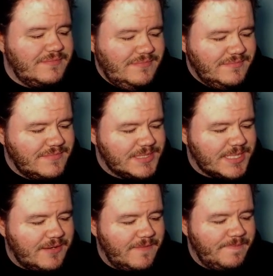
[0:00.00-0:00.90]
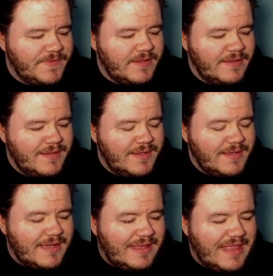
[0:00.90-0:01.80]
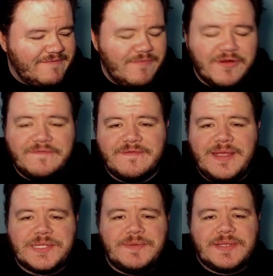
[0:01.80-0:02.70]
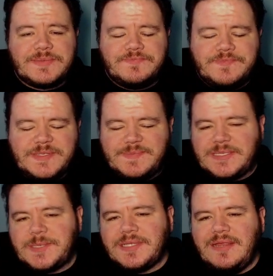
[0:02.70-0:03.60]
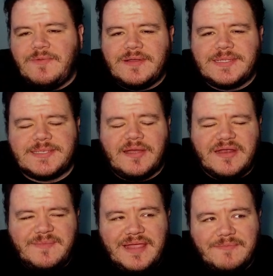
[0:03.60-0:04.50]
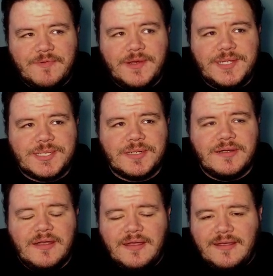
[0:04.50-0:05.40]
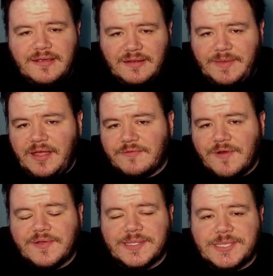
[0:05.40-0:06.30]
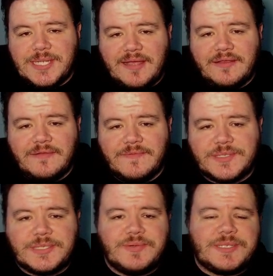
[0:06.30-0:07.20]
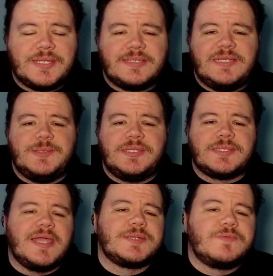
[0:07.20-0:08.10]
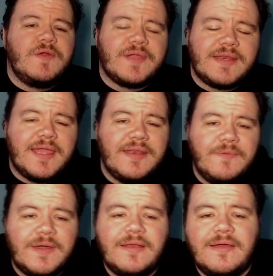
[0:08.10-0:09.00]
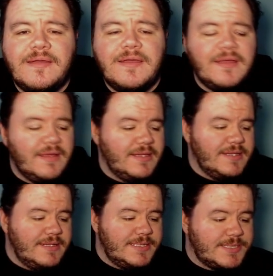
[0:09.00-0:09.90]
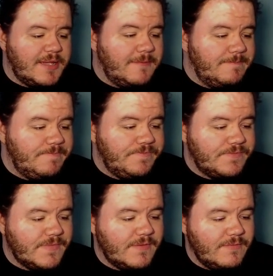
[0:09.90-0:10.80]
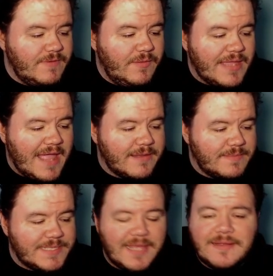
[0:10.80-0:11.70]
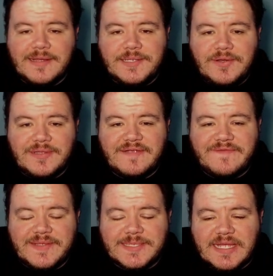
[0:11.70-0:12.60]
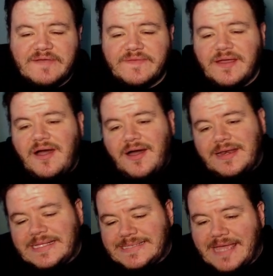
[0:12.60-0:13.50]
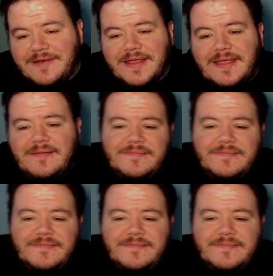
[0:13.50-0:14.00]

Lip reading: So, I'll have more information about specifically where this is all going to be. I'm pretty sure it'll be on Roken's channel, which is twitch.tv/Roken91. So, we will gather up together and do all that fun stuff on Saturday.